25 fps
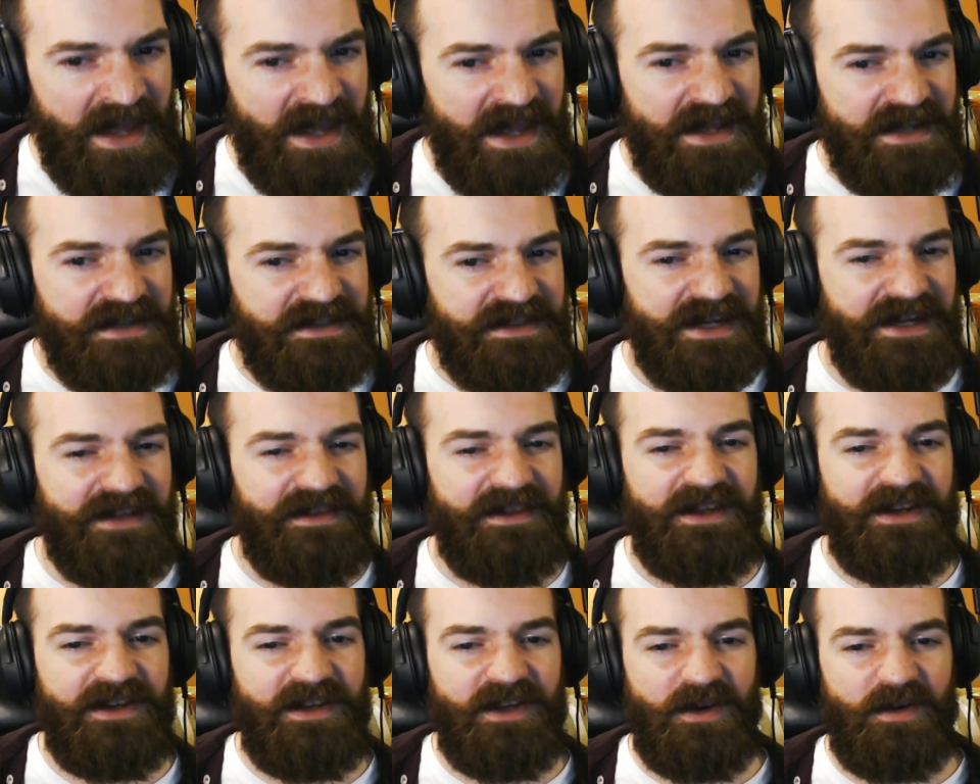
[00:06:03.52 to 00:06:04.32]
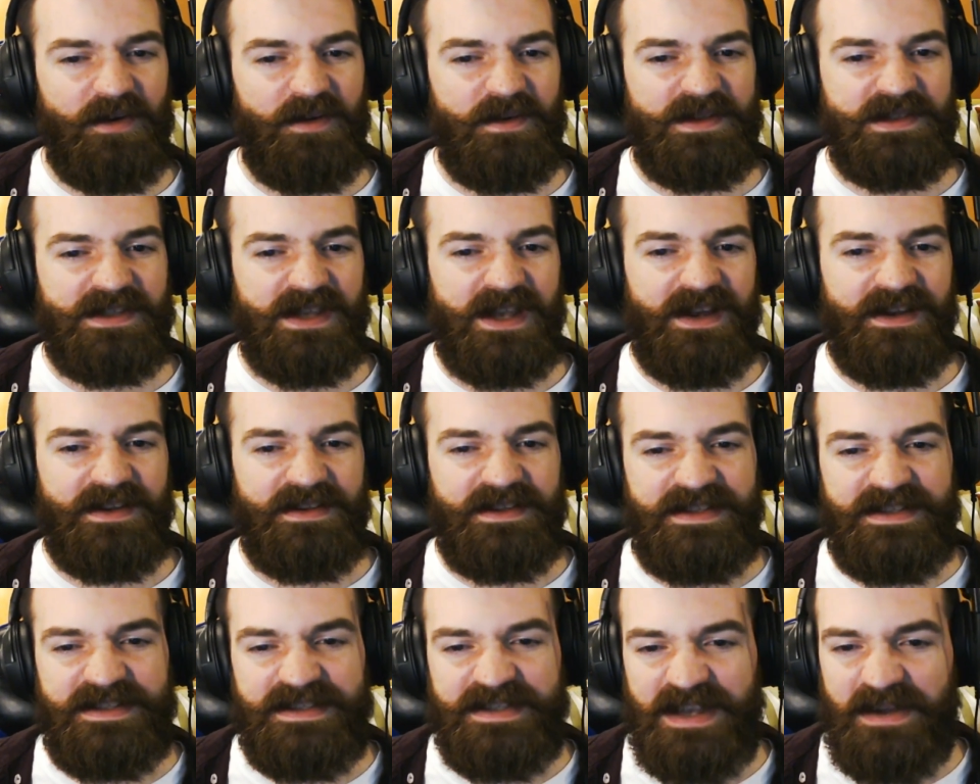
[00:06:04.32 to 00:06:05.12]
Dalen goes on
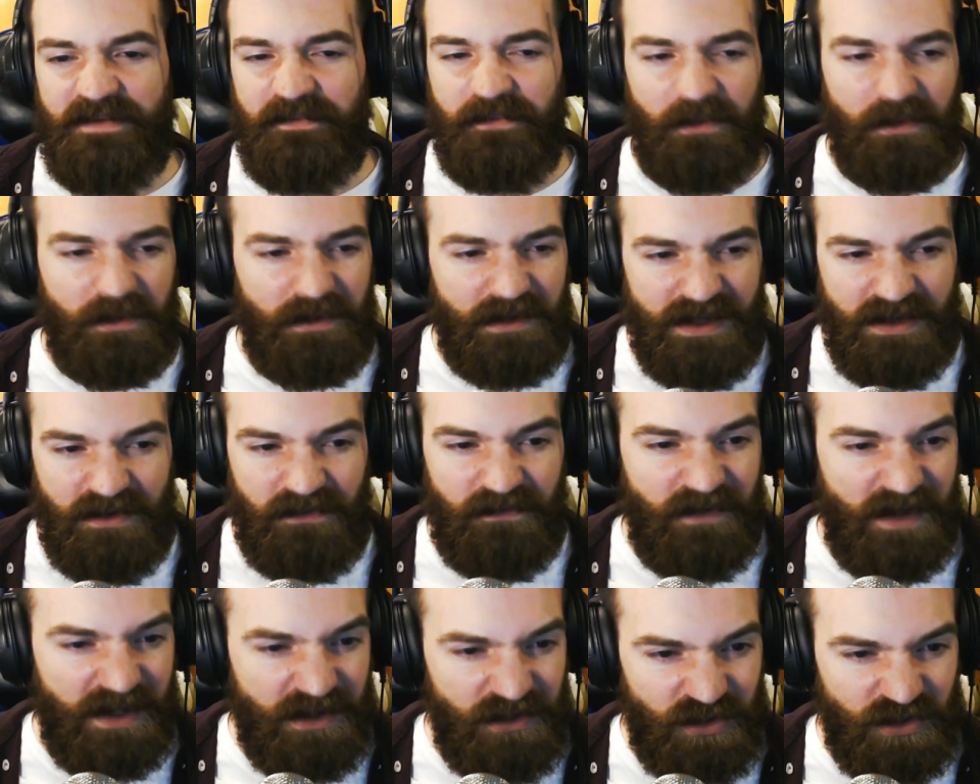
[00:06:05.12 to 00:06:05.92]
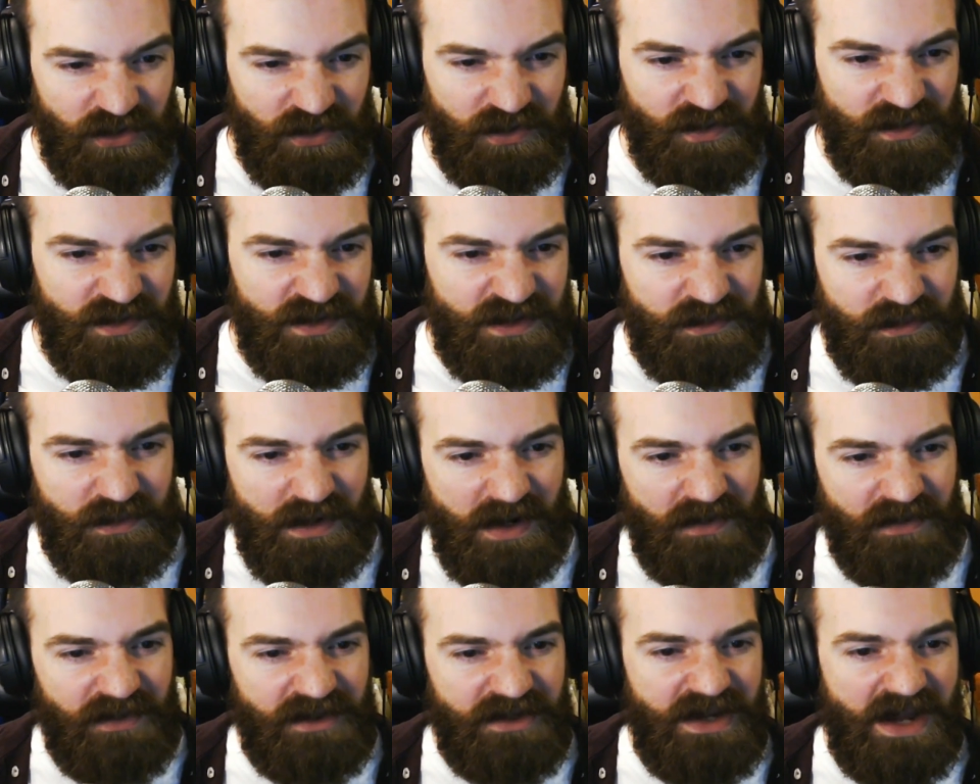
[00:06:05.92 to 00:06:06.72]
several adventures
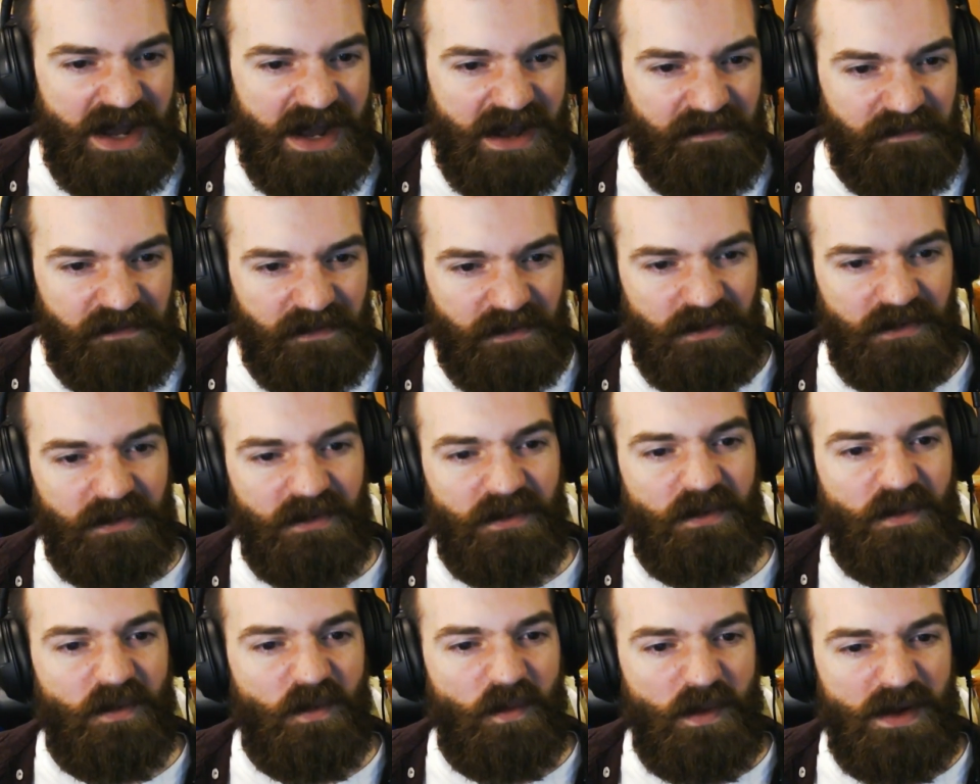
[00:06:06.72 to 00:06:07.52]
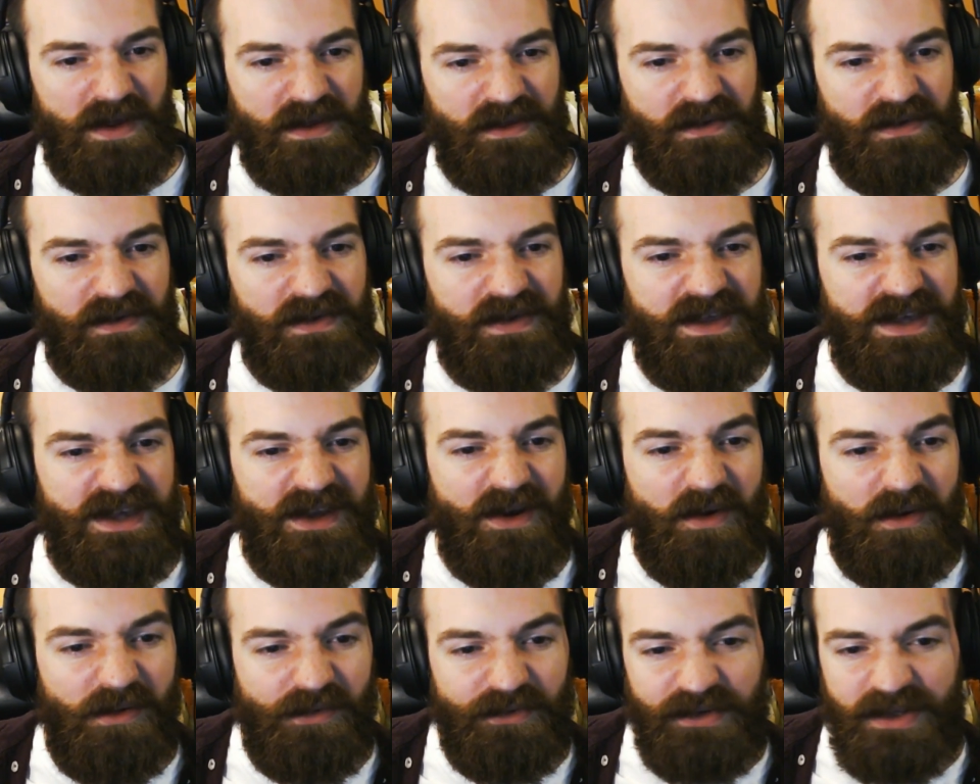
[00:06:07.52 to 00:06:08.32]
throughout the novel, with the
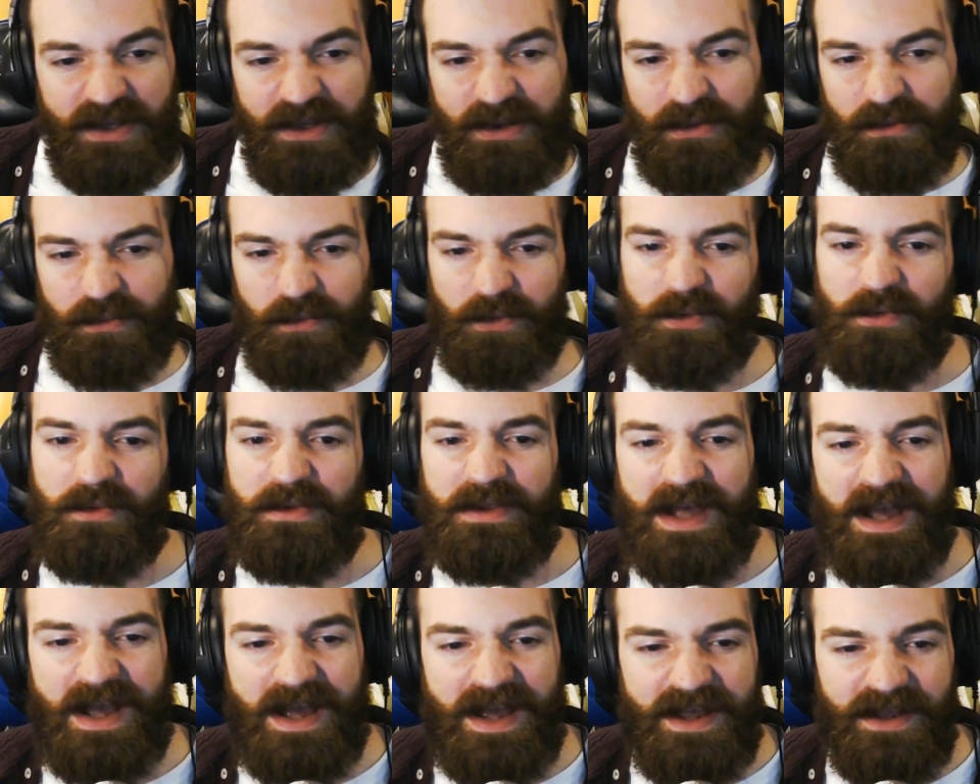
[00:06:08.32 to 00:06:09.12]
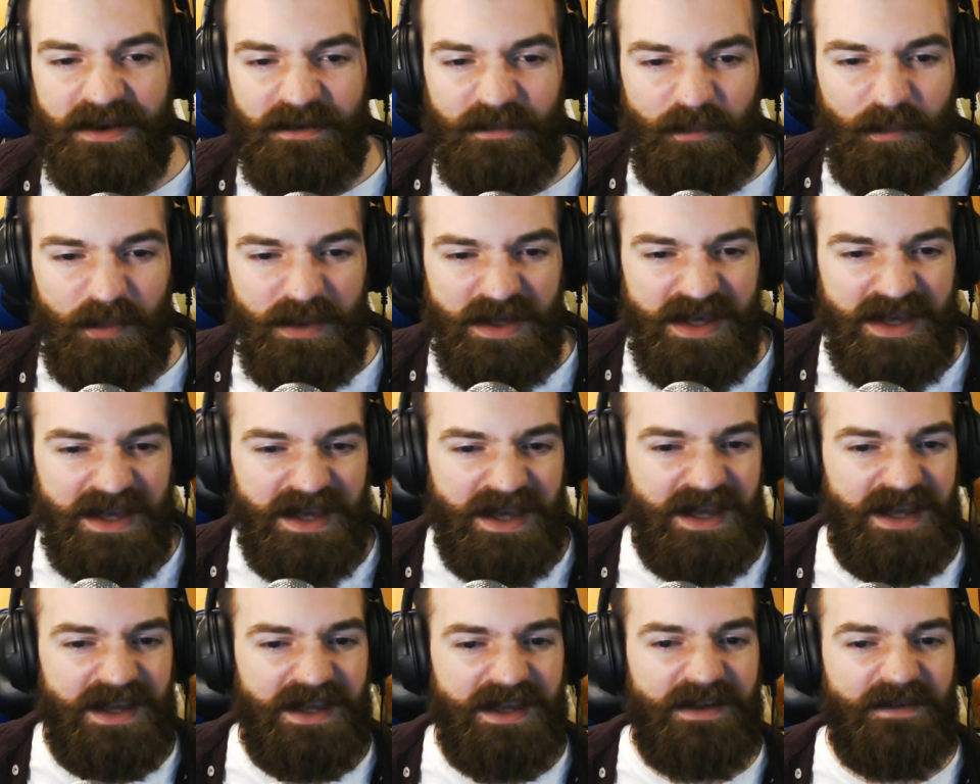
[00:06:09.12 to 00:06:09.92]
only through line
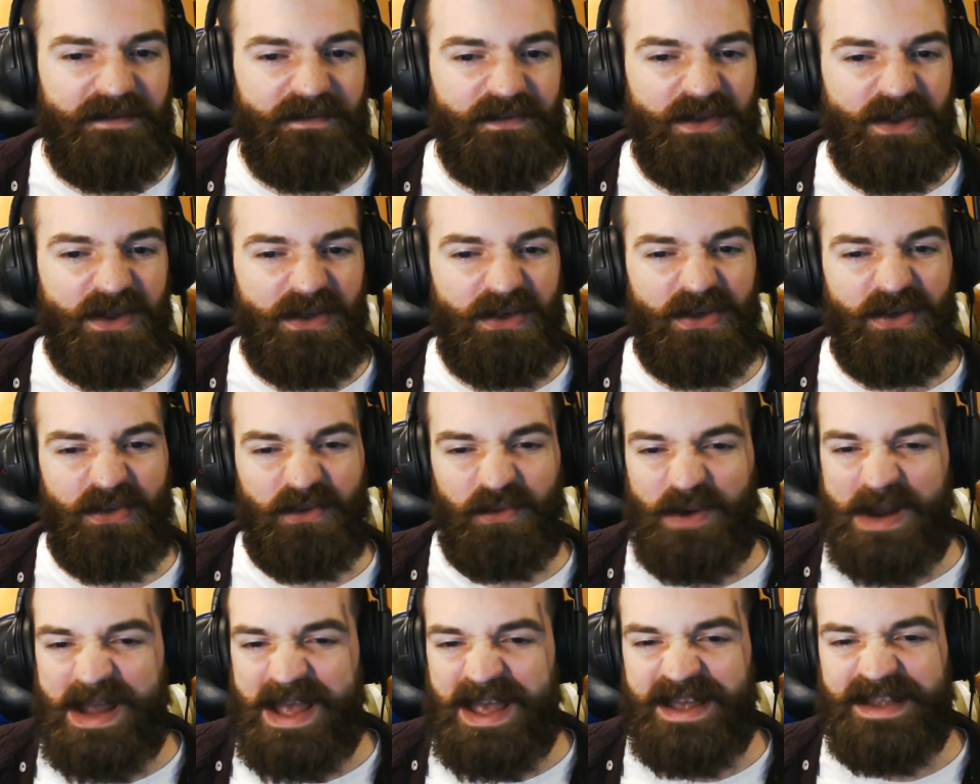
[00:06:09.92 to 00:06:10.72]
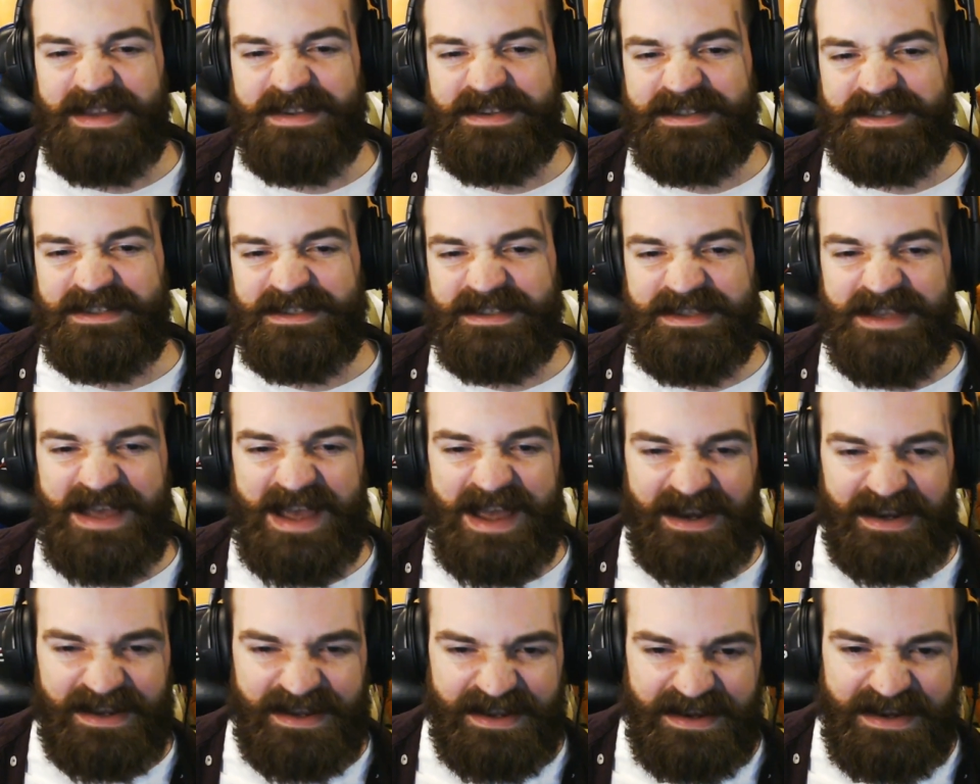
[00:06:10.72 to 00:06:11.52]
being the threads
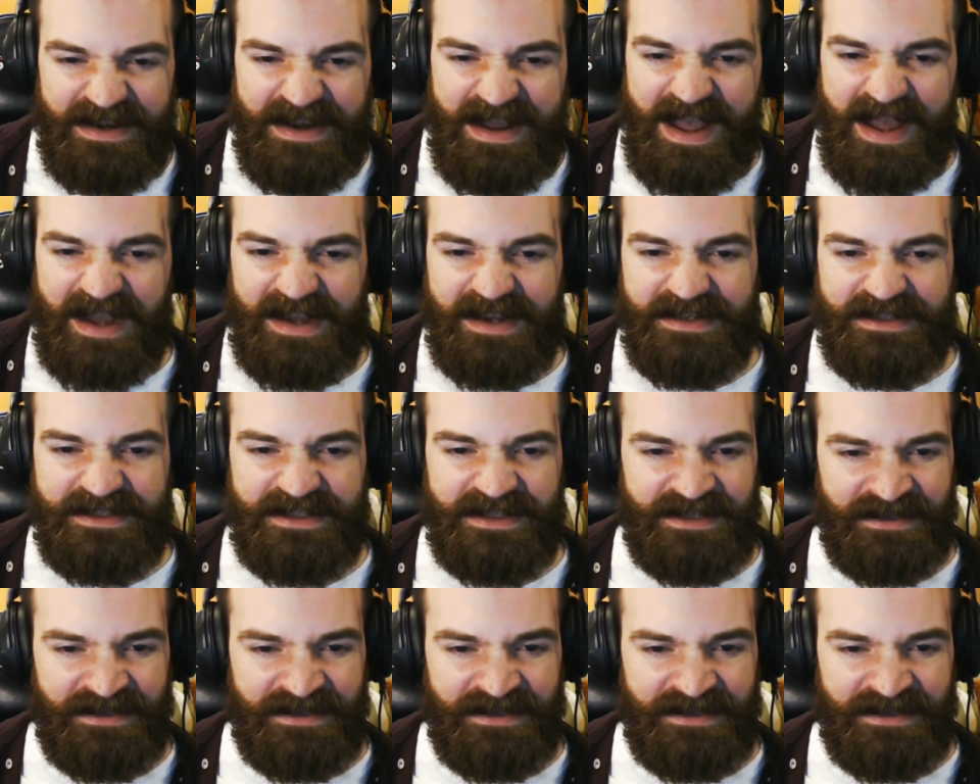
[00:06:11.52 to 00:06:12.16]
that connect